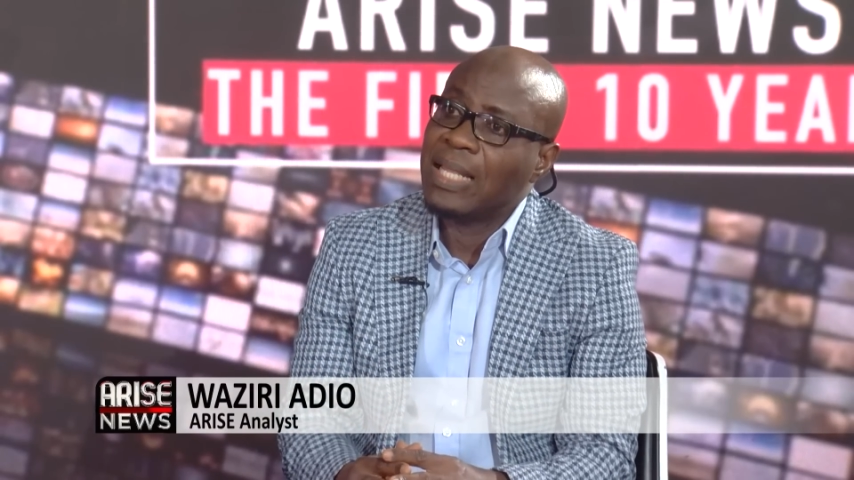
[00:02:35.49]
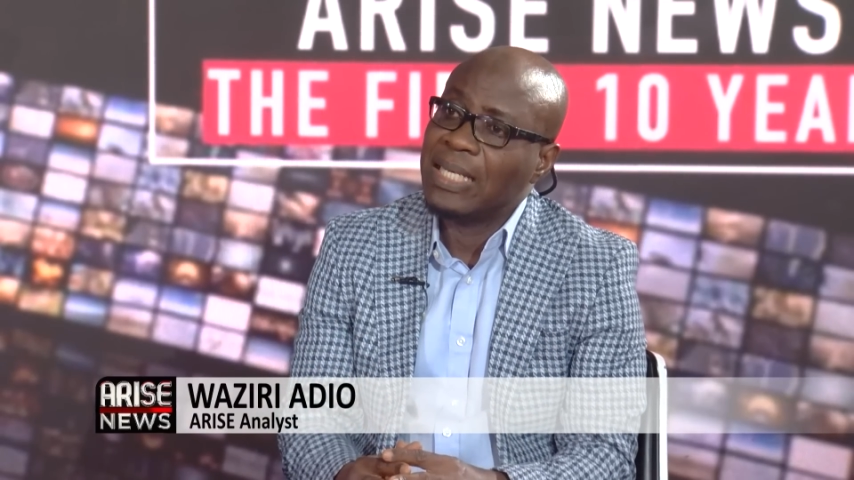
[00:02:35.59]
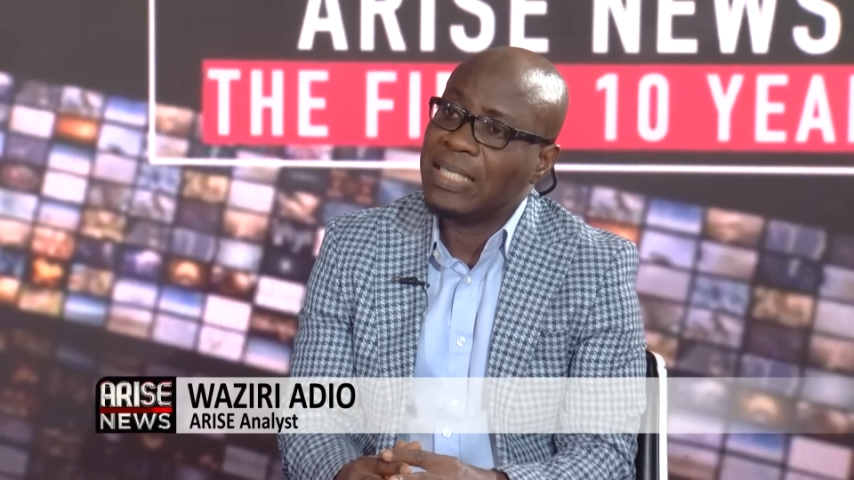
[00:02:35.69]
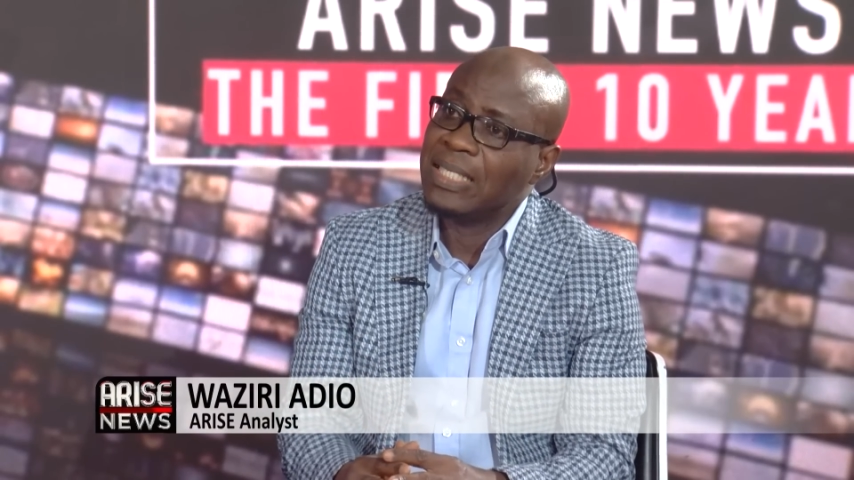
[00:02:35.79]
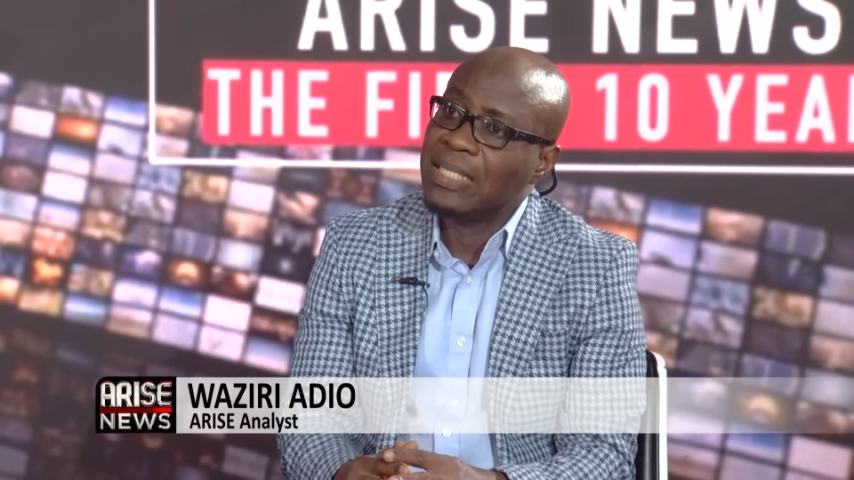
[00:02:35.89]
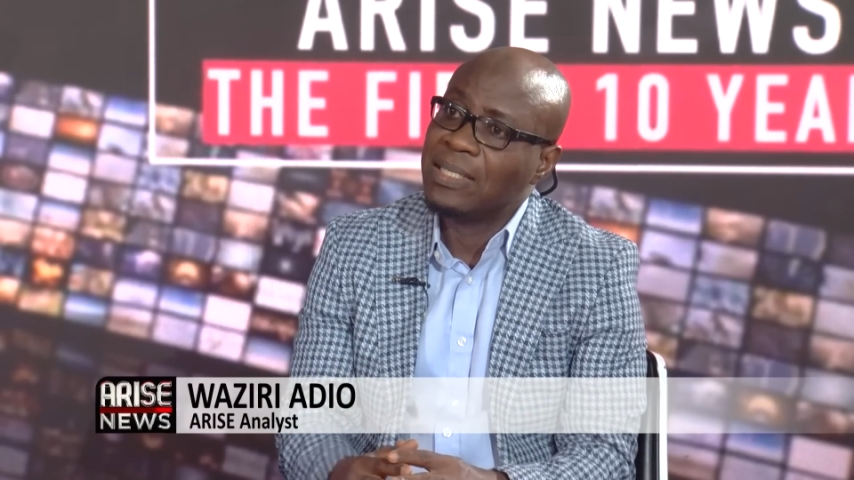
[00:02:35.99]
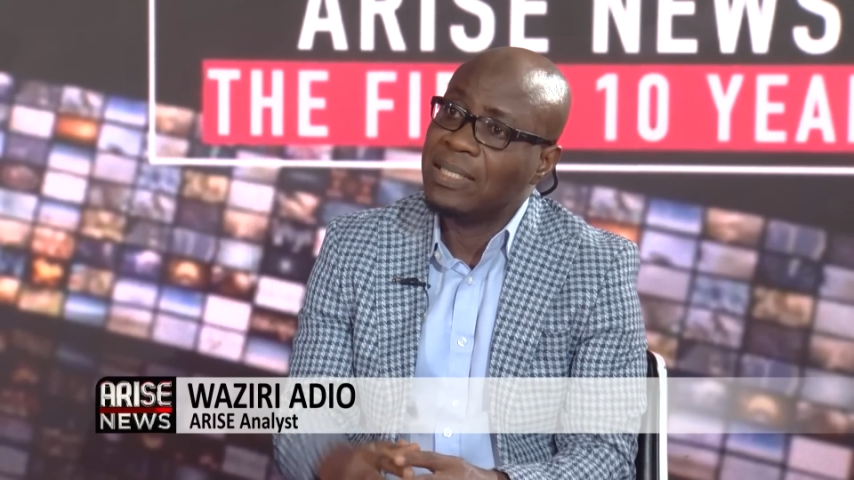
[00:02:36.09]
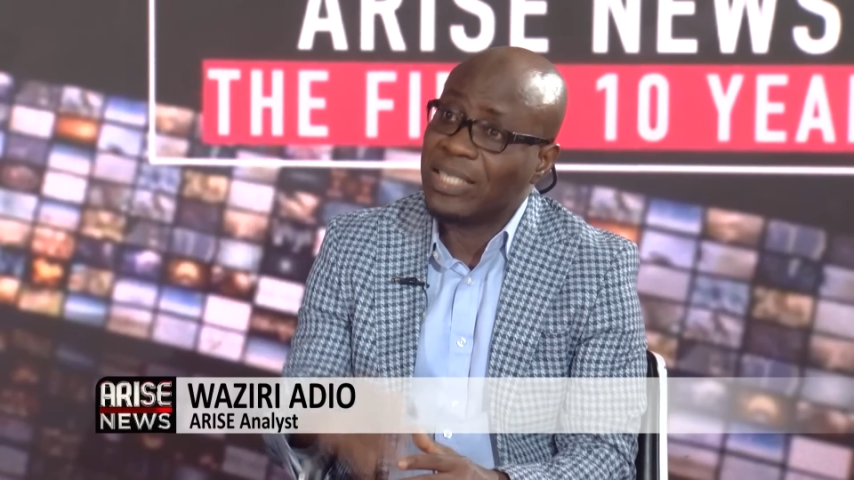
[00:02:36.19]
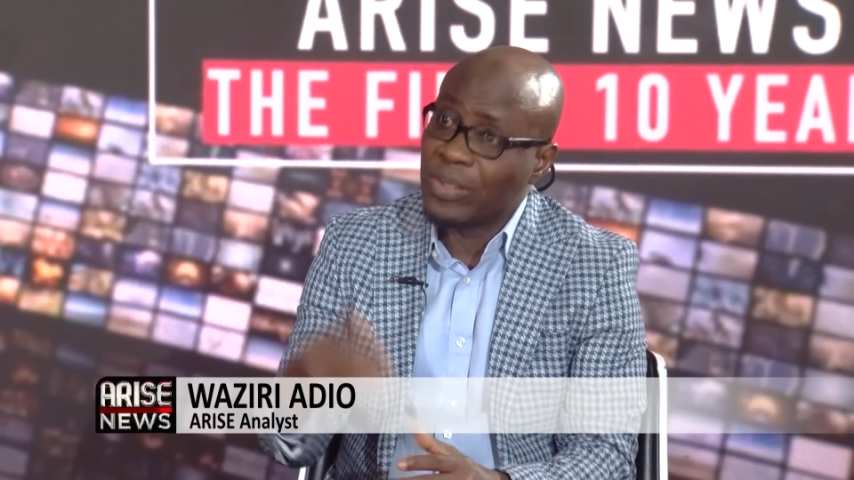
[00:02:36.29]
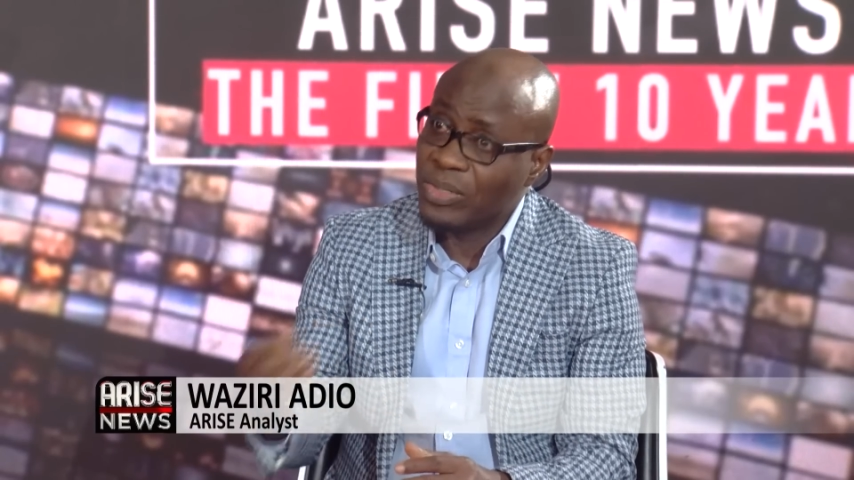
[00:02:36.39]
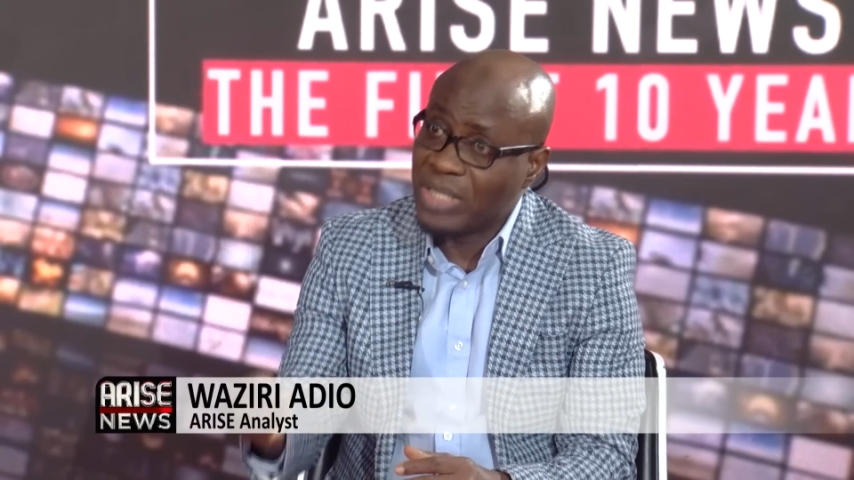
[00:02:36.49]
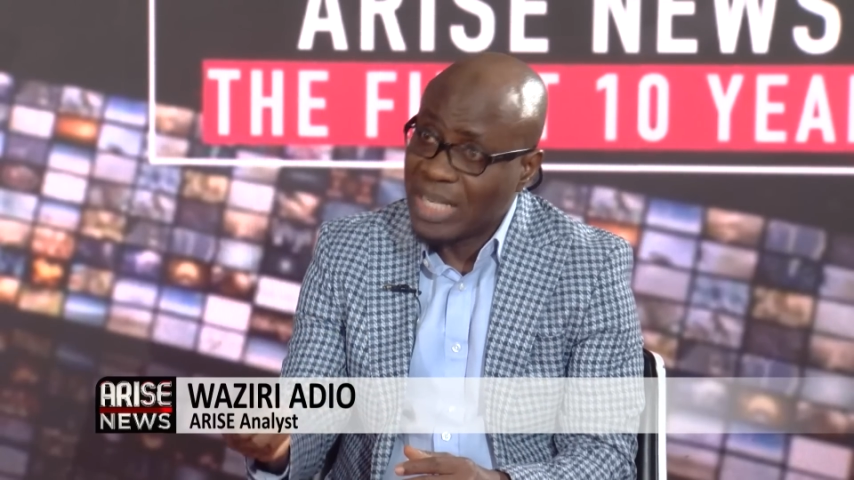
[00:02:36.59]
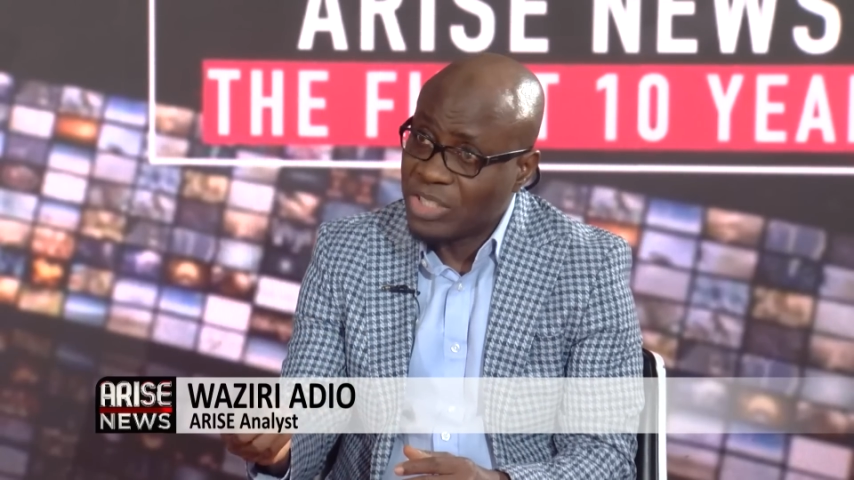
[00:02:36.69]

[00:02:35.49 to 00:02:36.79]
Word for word: that didn't disclose their